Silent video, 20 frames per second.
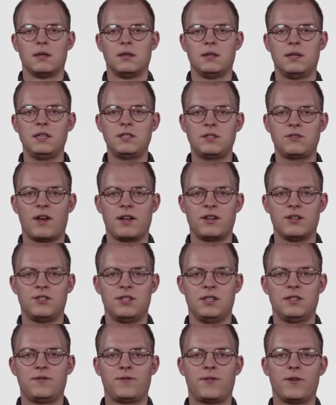These
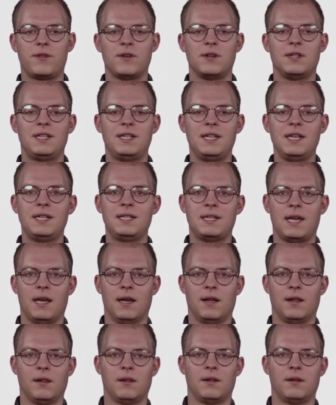strategies further
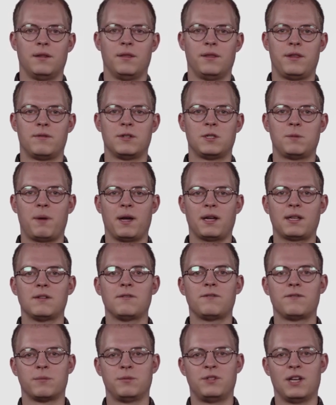detail the
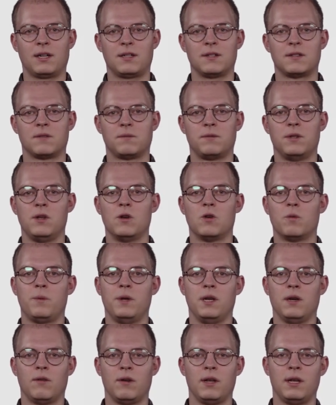respective objectives of the
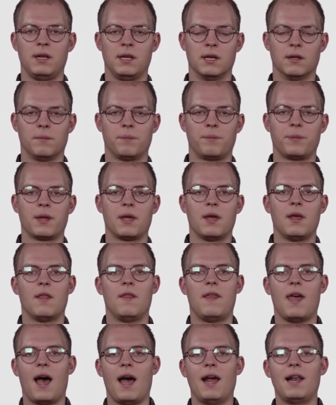European Green Deal.
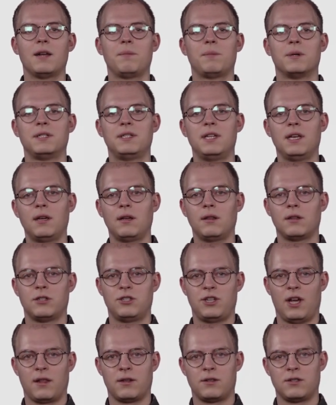They highlight particular
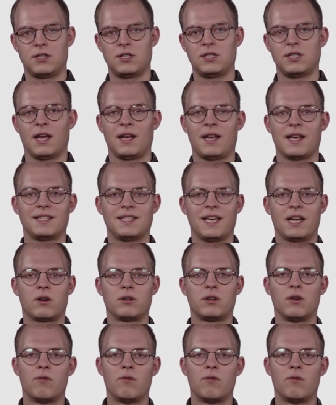challenges and they set out a